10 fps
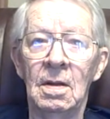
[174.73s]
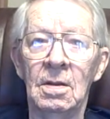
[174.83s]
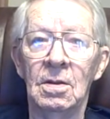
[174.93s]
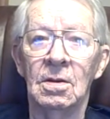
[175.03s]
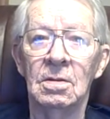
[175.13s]

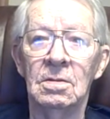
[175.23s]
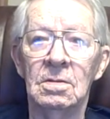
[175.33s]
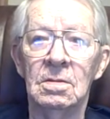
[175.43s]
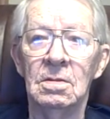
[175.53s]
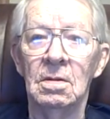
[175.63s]
You
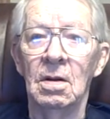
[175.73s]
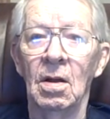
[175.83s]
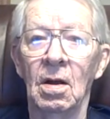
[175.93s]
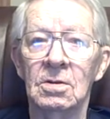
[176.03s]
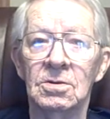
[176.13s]
couldn't
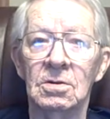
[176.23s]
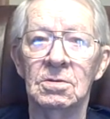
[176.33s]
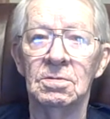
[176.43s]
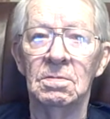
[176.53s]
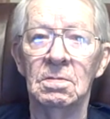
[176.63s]

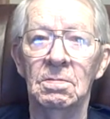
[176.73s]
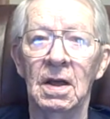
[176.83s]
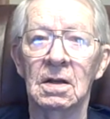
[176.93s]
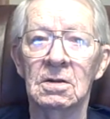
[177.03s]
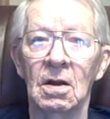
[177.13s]

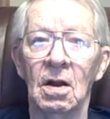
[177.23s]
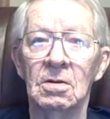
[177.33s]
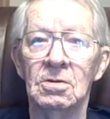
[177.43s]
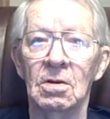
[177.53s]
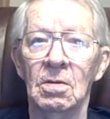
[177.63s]
make it
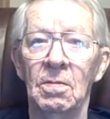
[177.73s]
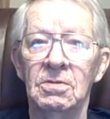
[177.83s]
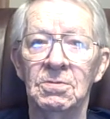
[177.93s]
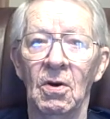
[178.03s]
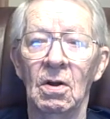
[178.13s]
larger or
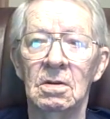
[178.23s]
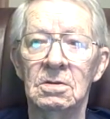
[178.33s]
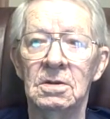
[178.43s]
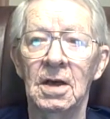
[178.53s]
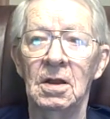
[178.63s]
smaller.
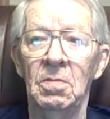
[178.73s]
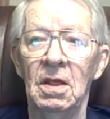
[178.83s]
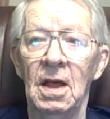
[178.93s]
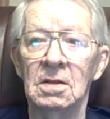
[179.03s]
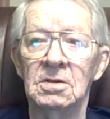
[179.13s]
It had to be
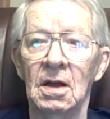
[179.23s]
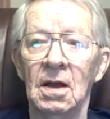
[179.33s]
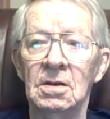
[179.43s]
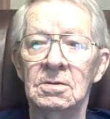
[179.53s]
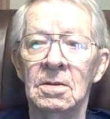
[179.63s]
that
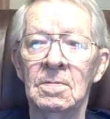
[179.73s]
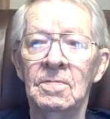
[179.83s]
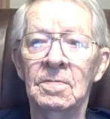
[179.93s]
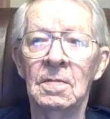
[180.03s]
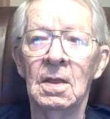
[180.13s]
size.
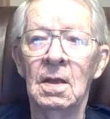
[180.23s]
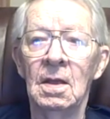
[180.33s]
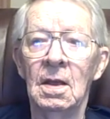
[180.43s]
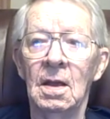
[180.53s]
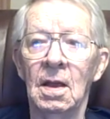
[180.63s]

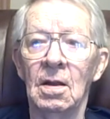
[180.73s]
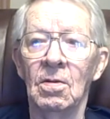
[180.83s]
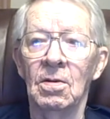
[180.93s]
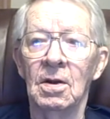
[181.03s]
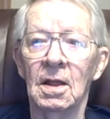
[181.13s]
In
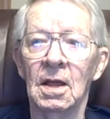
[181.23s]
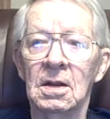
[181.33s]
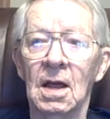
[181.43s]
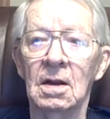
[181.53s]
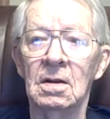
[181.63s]
order to
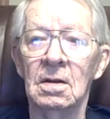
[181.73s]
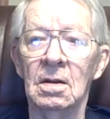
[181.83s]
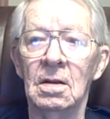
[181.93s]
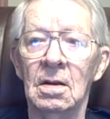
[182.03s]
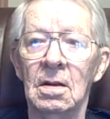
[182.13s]
that,
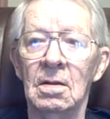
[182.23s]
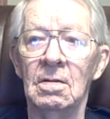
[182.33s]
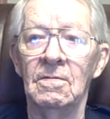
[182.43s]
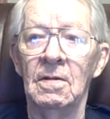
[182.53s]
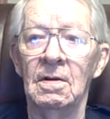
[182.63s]

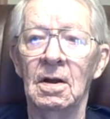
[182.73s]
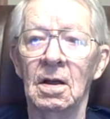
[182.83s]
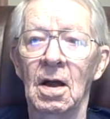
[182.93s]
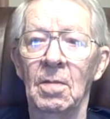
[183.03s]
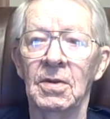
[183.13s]
very
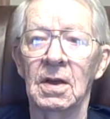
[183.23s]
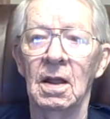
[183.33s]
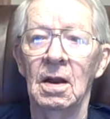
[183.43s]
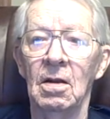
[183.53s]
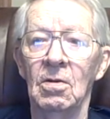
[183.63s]

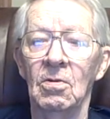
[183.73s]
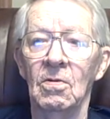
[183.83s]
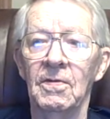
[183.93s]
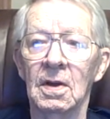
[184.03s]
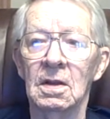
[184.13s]
complicated. I don't know
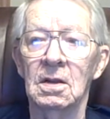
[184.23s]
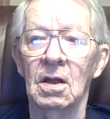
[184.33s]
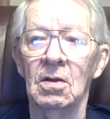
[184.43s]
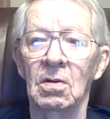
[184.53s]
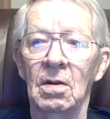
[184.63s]
if I can tell
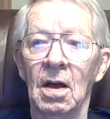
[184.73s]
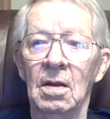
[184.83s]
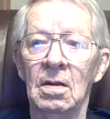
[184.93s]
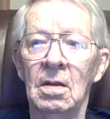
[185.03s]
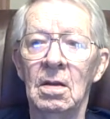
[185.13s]
you or not.
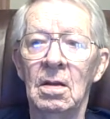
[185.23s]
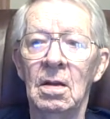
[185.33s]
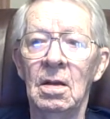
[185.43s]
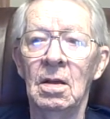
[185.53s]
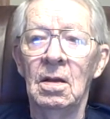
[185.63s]

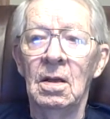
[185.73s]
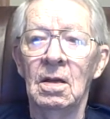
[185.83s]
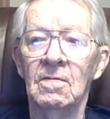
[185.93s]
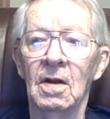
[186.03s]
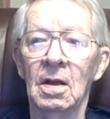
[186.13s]

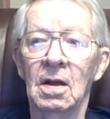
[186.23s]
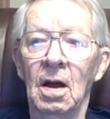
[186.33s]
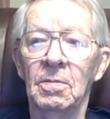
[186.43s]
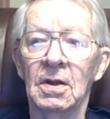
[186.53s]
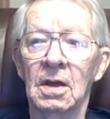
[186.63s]
Very
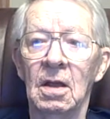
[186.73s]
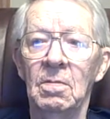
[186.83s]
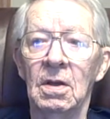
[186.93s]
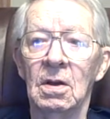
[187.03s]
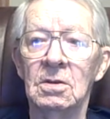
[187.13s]
complicated
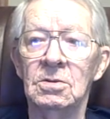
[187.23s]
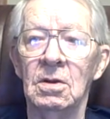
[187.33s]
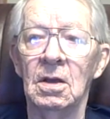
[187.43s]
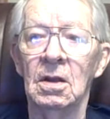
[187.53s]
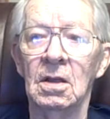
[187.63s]
because you
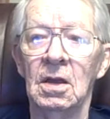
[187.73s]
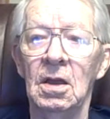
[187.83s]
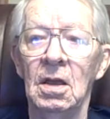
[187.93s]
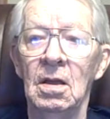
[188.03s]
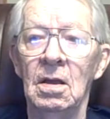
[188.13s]
hit a
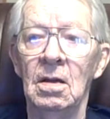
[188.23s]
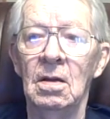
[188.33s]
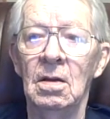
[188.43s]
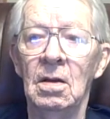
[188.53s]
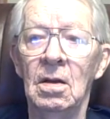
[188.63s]
key
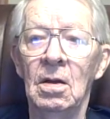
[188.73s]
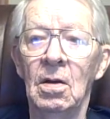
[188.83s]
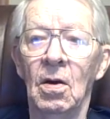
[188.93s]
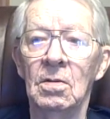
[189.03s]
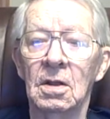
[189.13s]

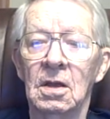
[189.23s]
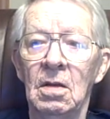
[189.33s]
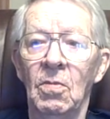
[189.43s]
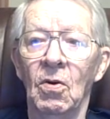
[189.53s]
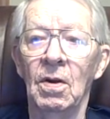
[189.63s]
on the
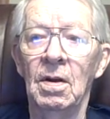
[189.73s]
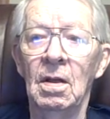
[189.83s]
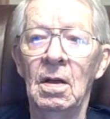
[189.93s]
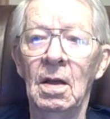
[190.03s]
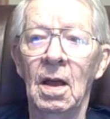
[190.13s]
keyboard,
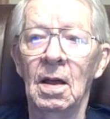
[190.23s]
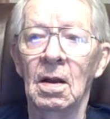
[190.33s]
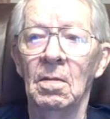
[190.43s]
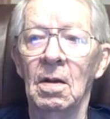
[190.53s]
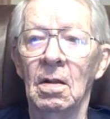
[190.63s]

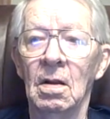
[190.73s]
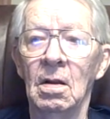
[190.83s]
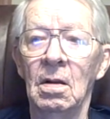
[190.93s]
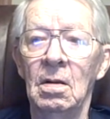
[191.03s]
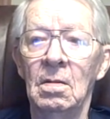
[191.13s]
and a
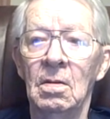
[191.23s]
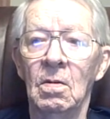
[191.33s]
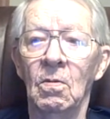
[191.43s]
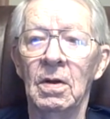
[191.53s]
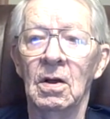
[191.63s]
little,
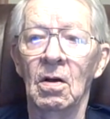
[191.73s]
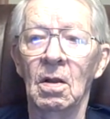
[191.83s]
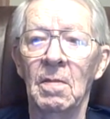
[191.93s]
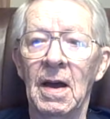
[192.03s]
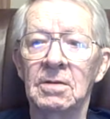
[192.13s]
what we call
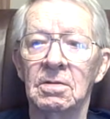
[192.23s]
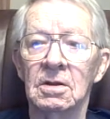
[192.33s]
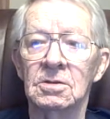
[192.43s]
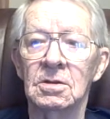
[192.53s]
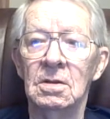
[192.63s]
a
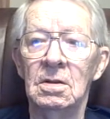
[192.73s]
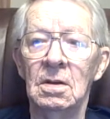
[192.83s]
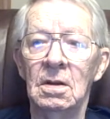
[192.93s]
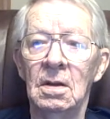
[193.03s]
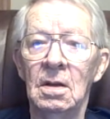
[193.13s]
matrix,
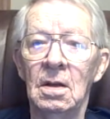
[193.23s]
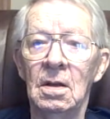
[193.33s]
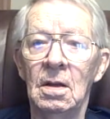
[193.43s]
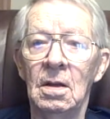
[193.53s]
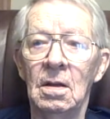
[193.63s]

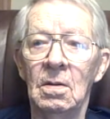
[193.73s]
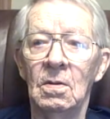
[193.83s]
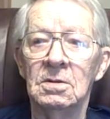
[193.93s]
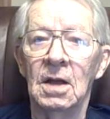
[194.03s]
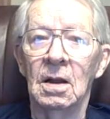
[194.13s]

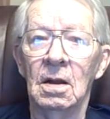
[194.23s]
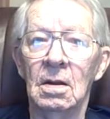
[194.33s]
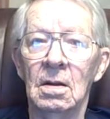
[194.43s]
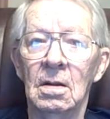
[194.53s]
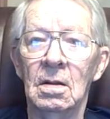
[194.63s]
which had a